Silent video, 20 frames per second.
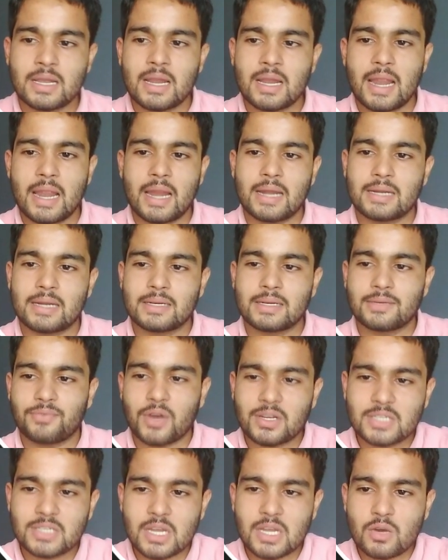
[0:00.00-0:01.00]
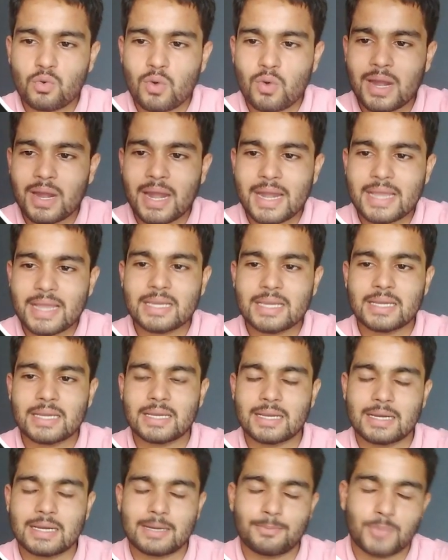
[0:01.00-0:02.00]
And function overriding,
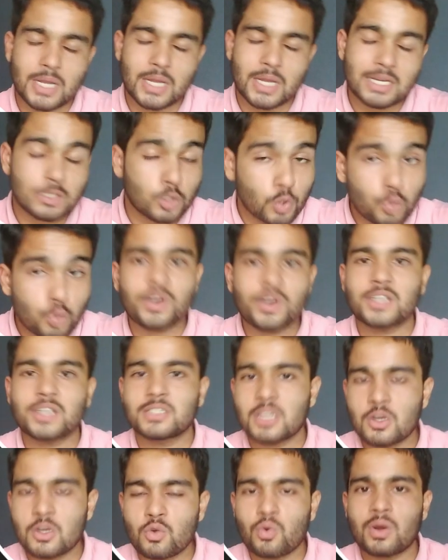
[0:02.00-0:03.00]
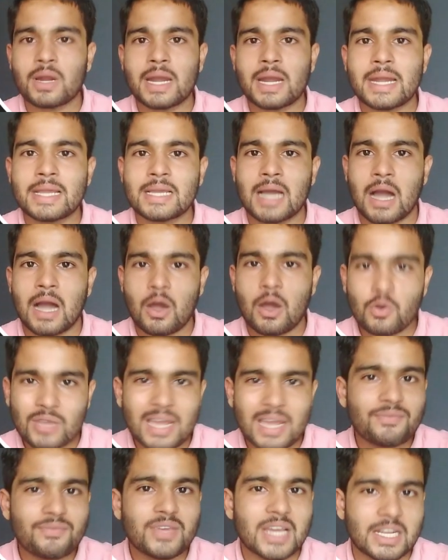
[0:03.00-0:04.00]
and through function overriding, how
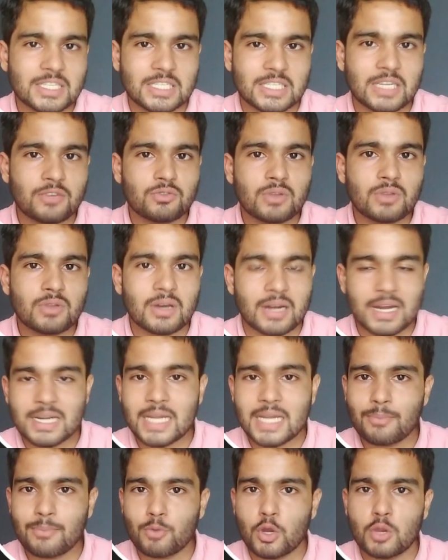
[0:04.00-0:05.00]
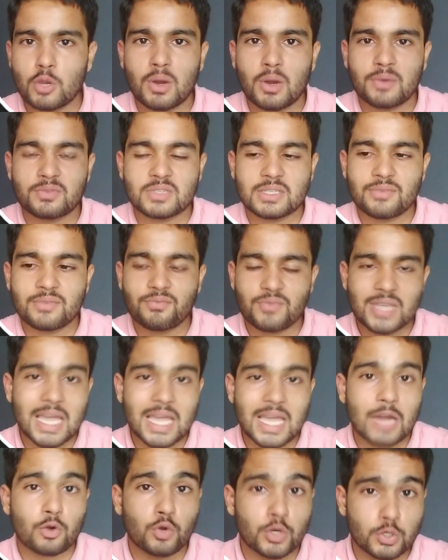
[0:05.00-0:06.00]
can we achieve the runtime polymorphism? We
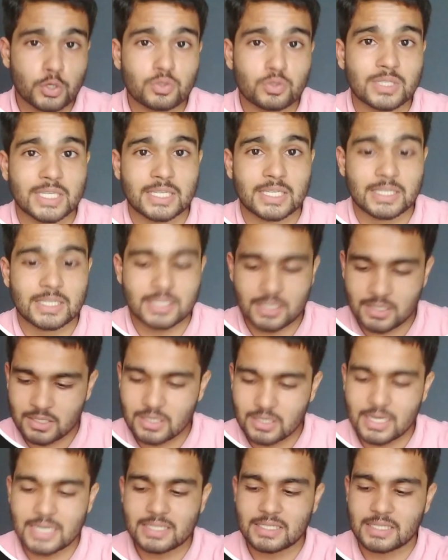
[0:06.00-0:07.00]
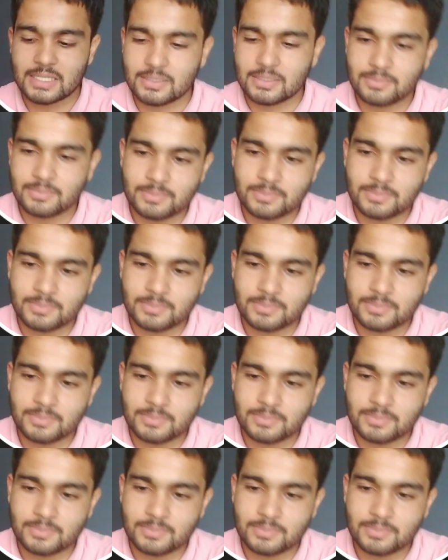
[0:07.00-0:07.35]
are going to see. Let's see.